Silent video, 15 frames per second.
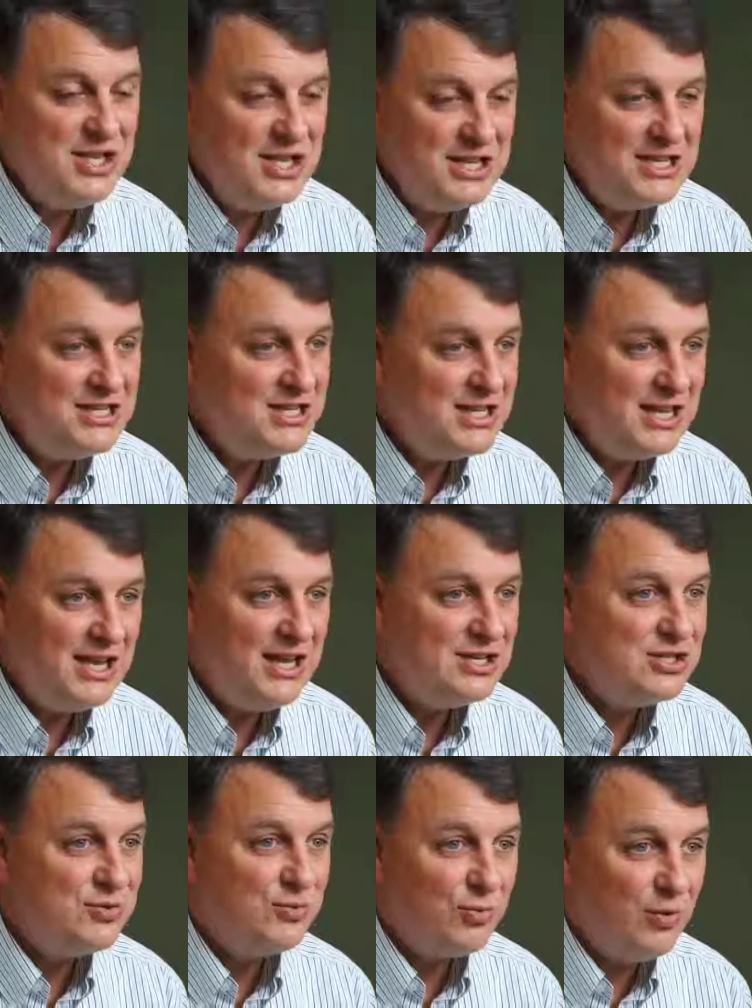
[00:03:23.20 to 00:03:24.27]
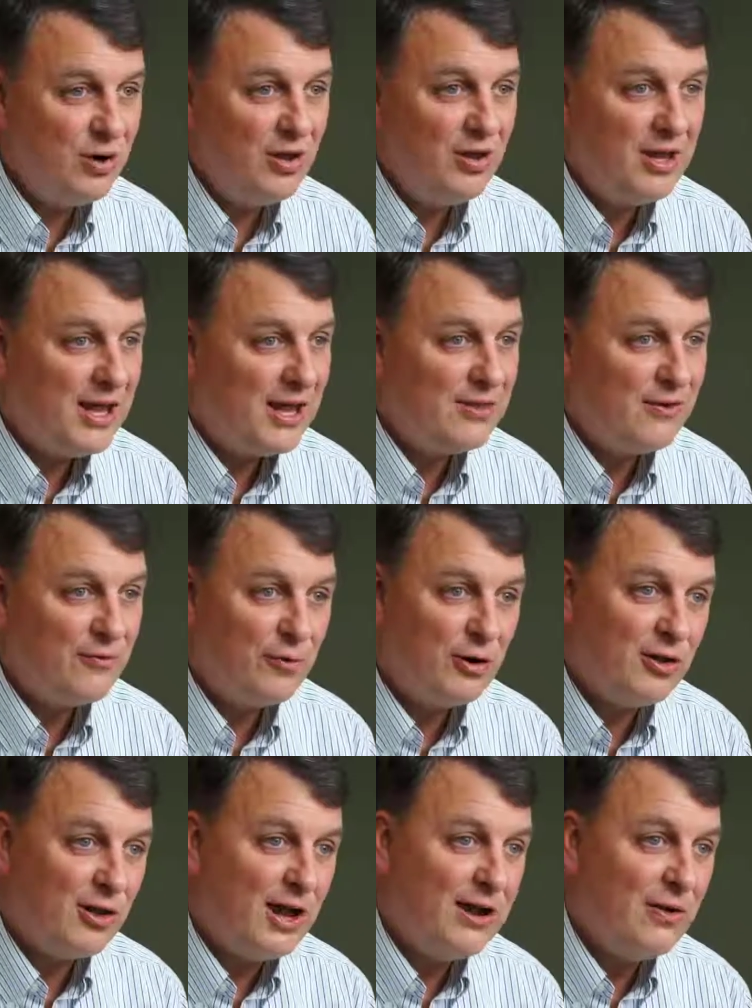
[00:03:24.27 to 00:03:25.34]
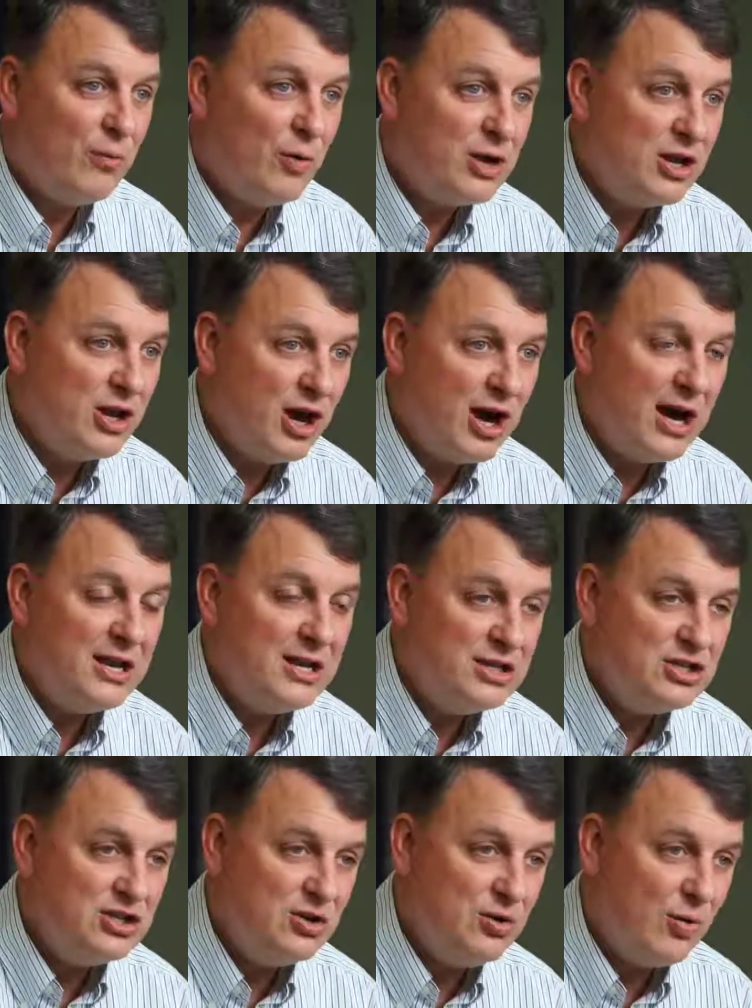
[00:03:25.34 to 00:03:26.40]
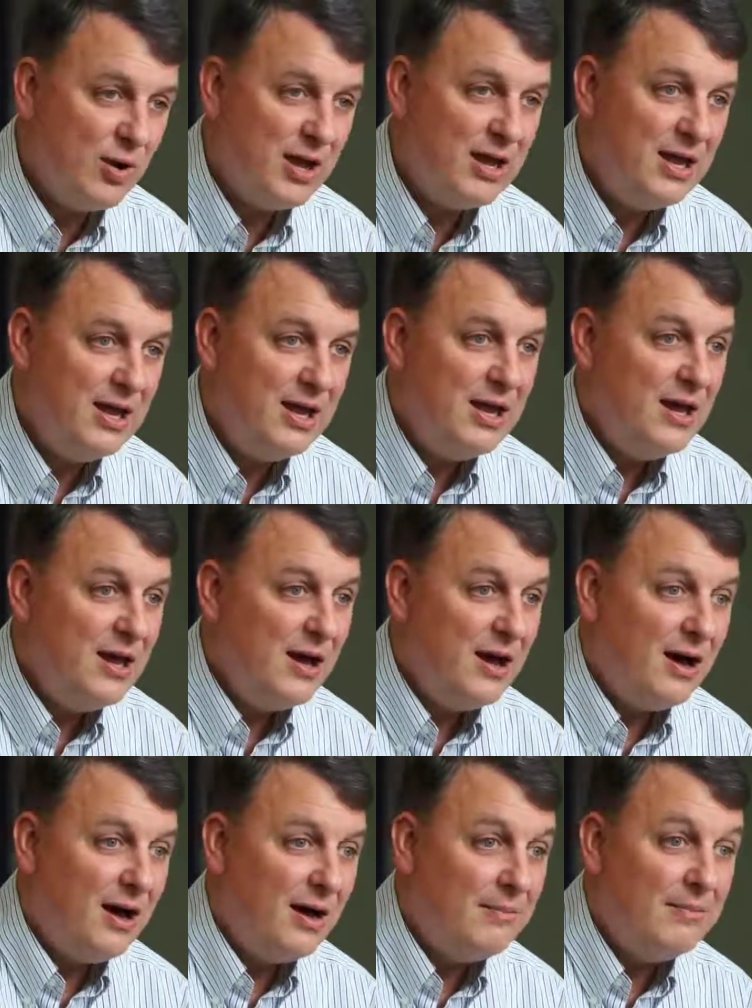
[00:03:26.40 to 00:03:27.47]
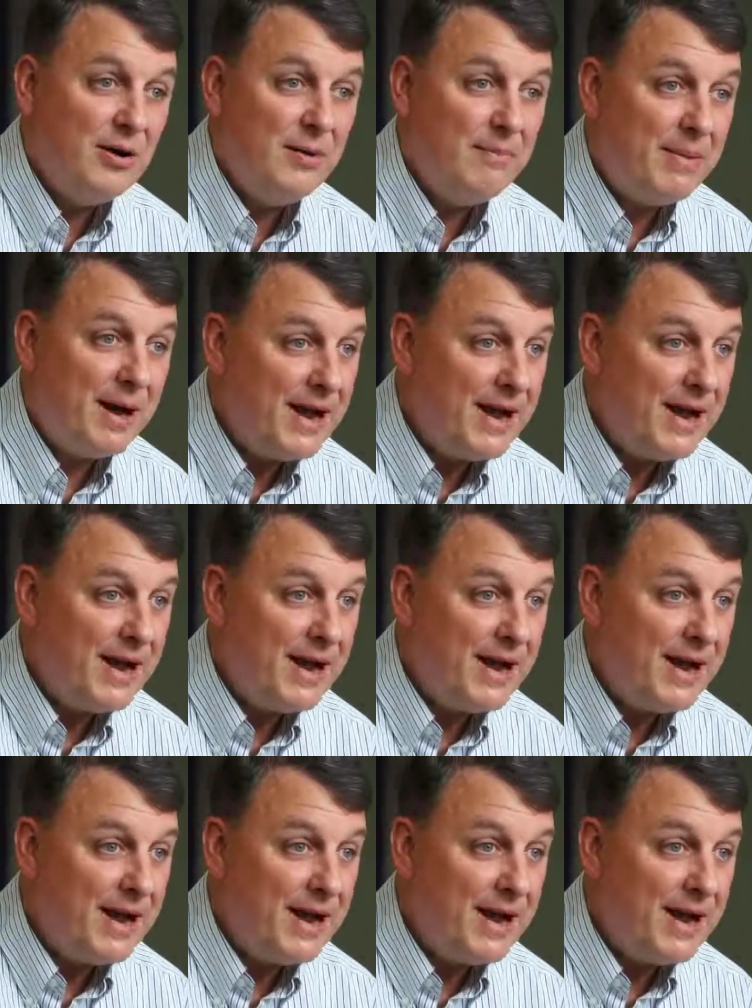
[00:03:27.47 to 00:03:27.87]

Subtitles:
this is really at the front line of what God is doing by